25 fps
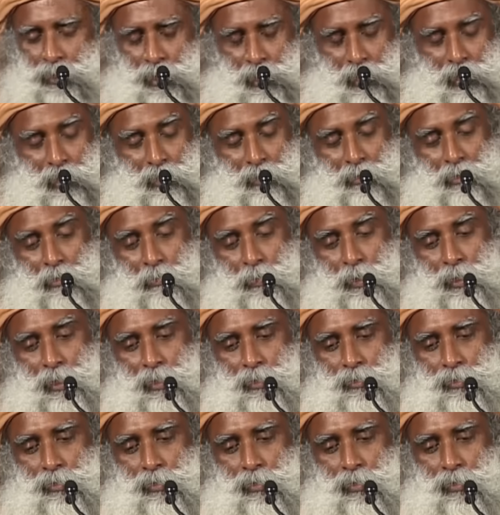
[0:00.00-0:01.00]
Or
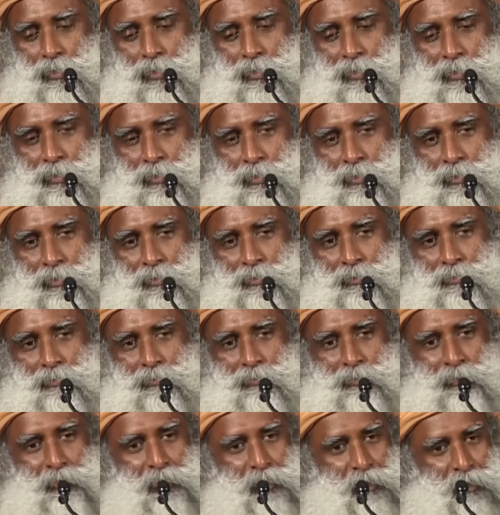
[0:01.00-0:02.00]
nobody is yours,
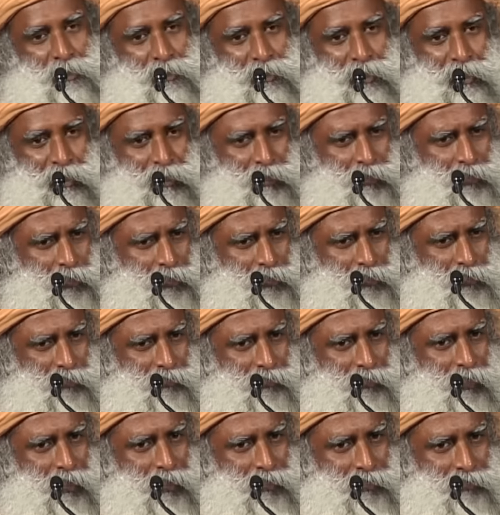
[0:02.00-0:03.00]
that is also
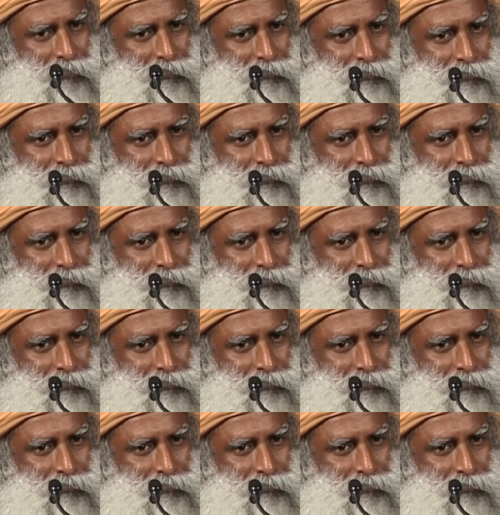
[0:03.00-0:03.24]
fine.